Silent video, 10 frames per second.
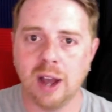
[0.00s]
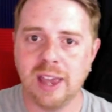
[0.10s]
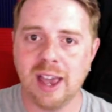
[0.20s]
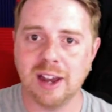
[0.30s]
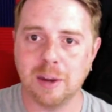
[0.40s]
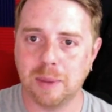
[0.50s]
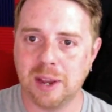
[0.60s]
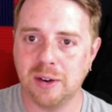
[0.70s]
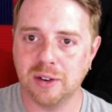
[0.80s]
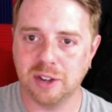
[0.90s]
Yeah, it
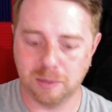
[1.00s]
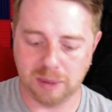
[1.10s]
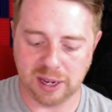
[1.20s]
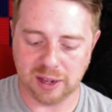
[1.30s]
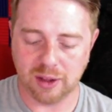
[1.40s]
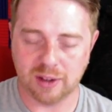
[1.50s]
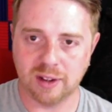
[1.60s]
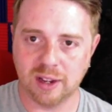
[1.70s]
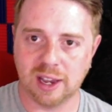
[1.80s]
appears to be. It looks like